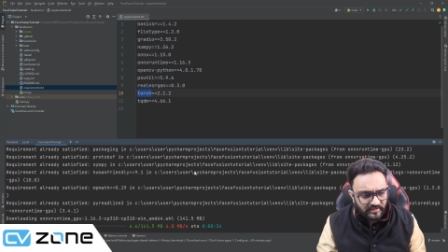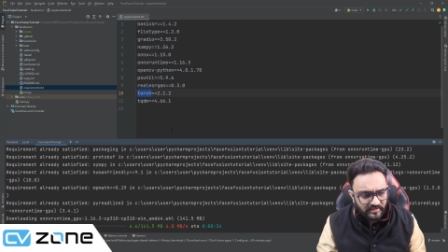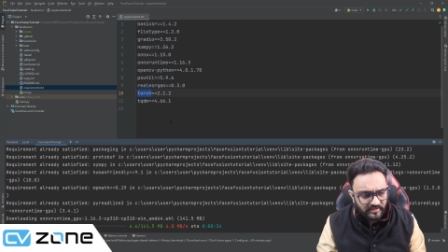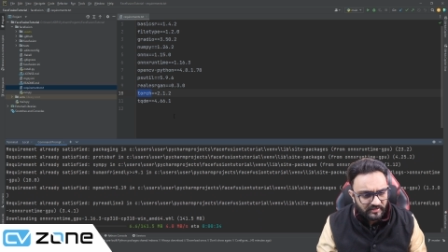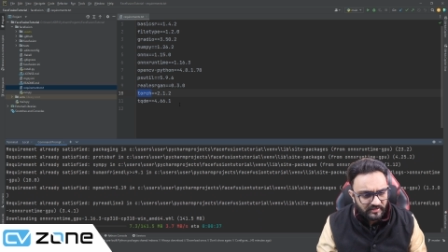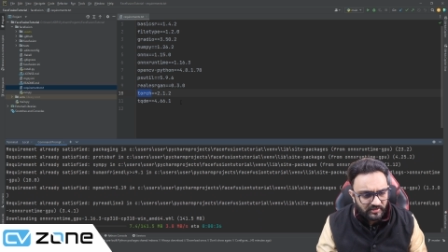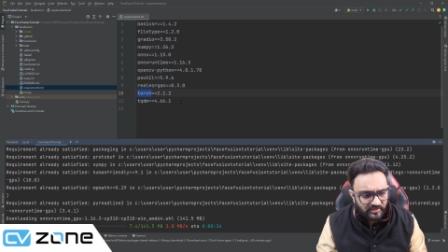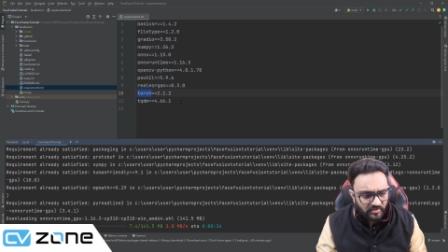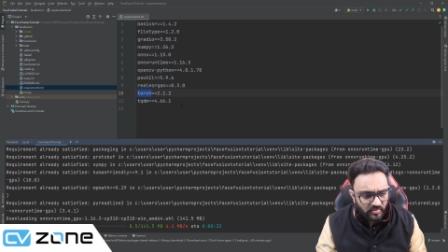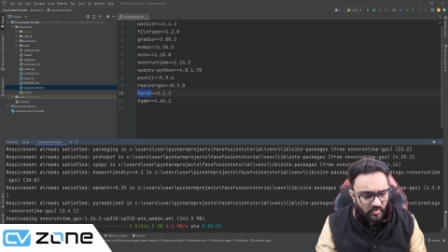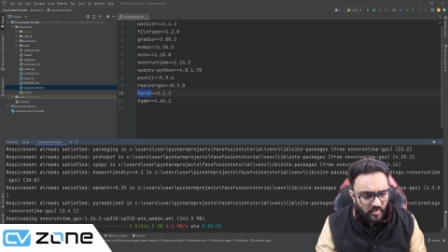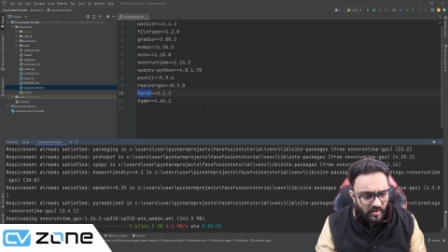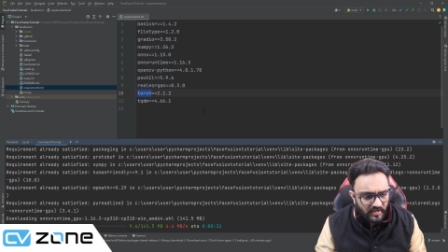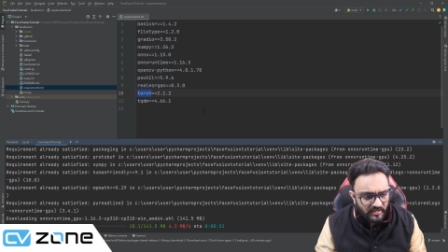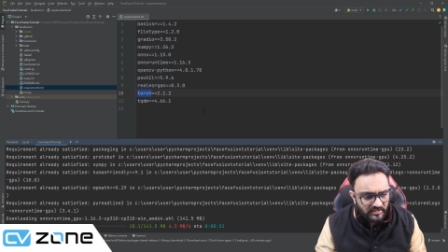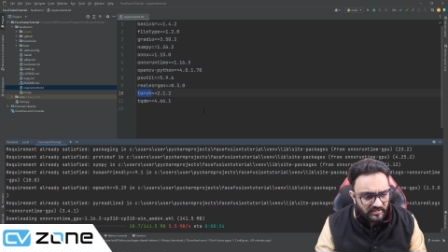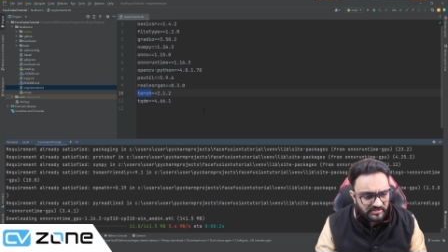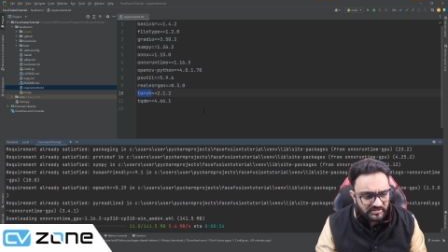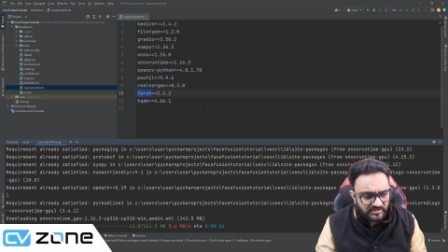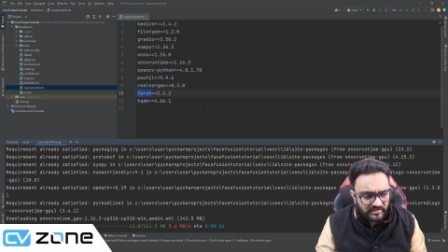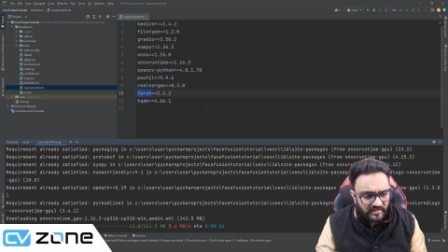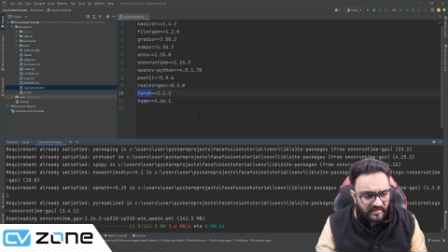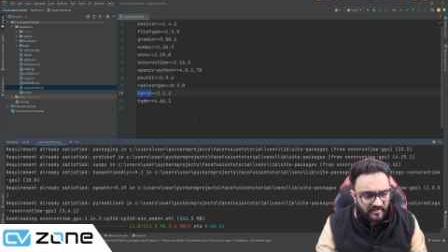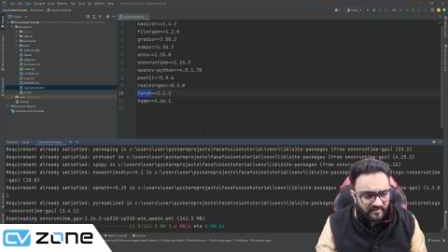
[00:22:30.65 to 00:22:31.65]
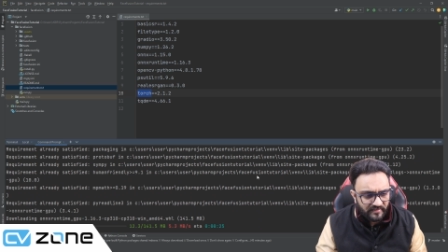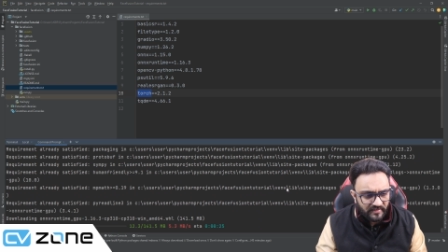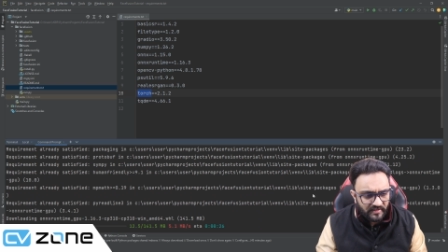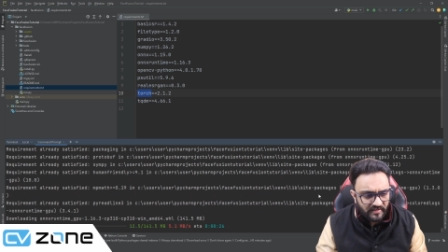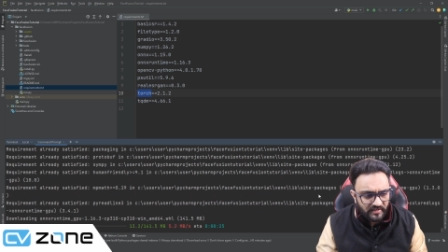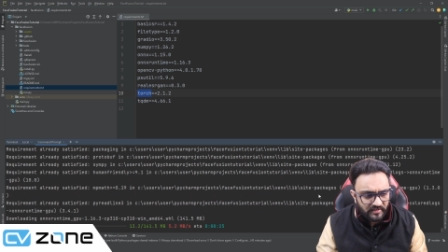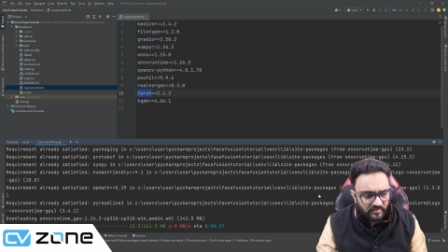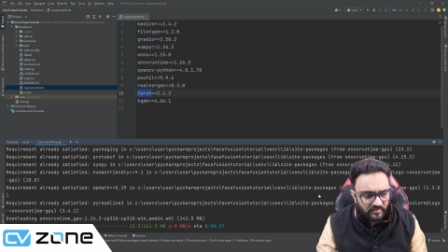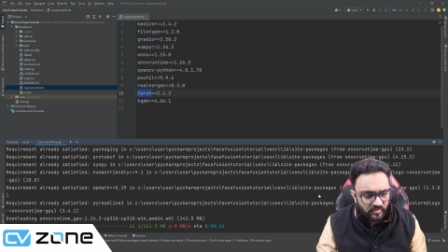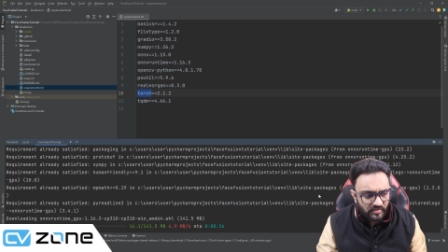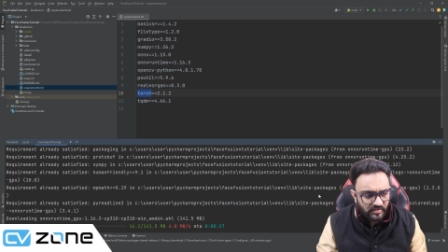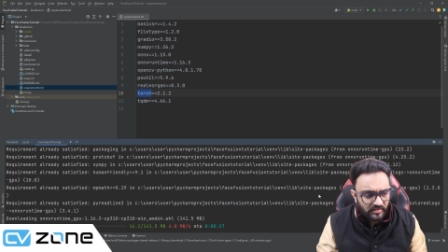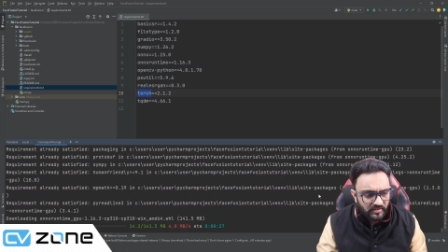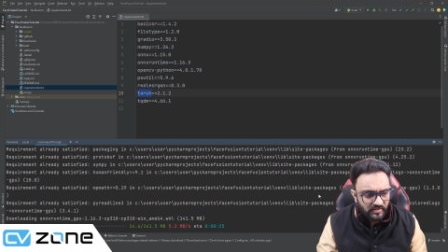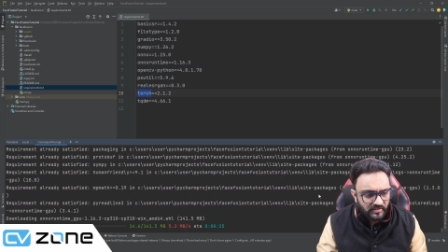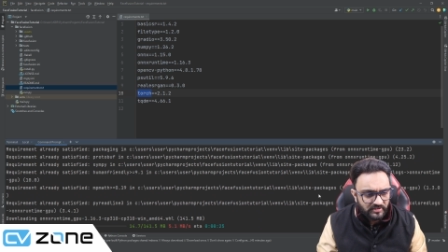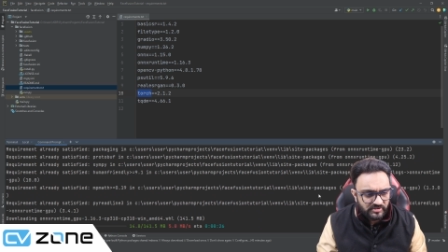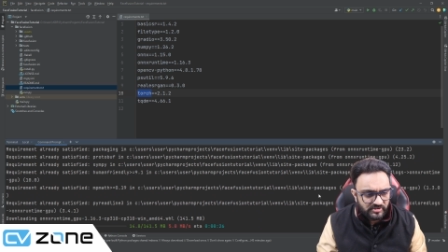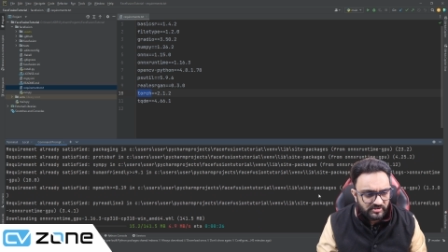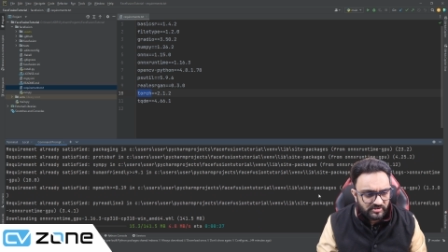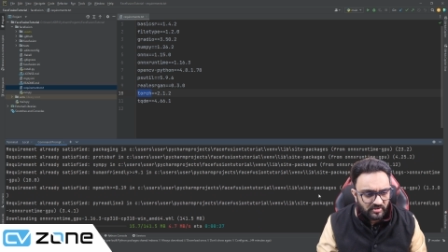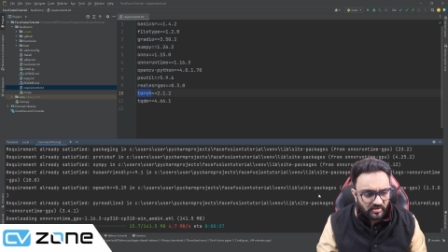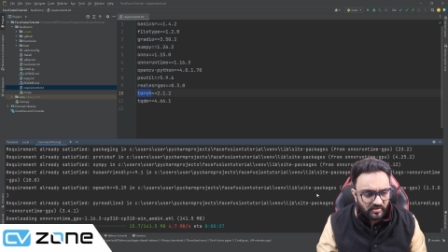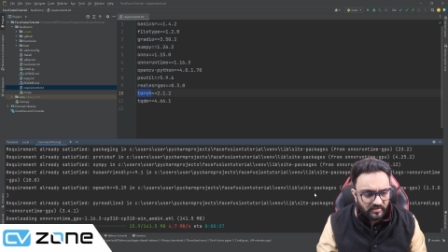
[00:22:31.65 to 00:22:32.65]
it requires, and then it will
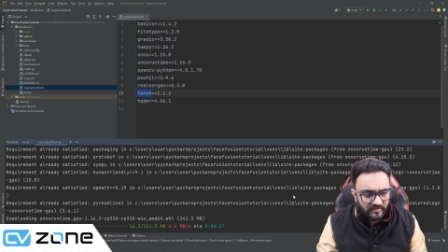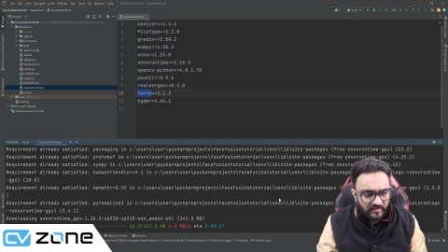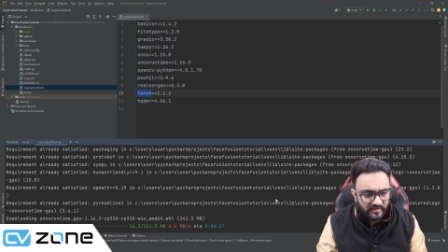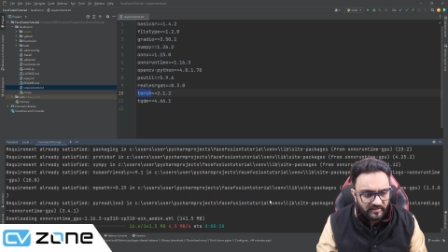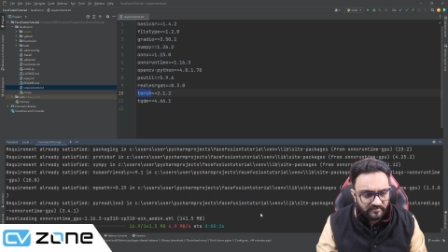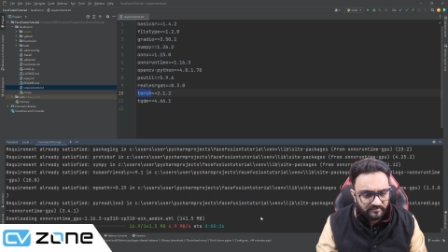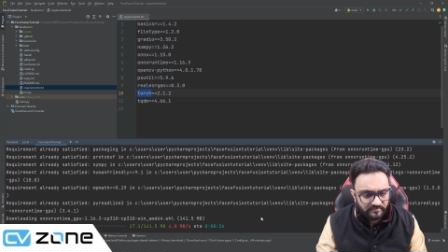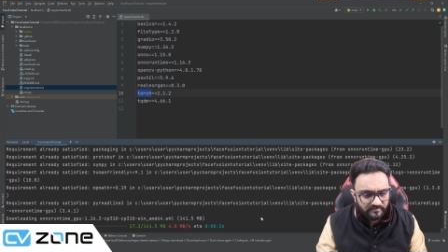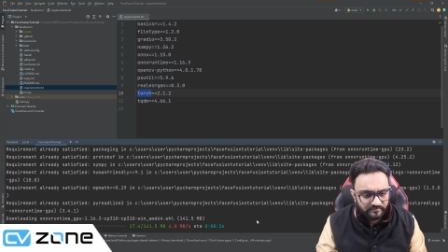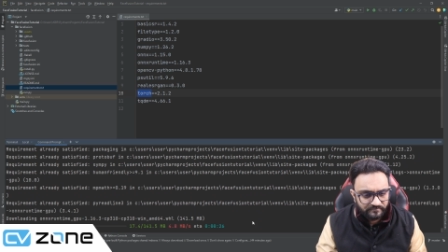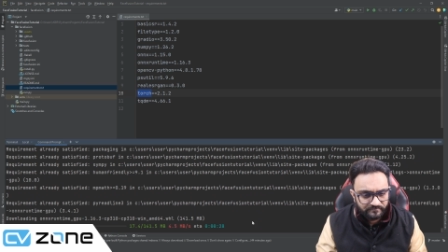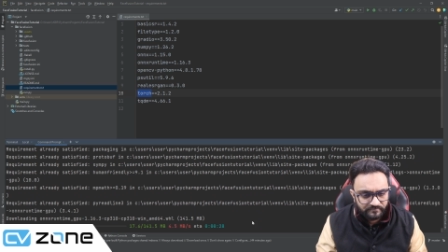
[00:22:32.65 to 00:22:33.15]
install that.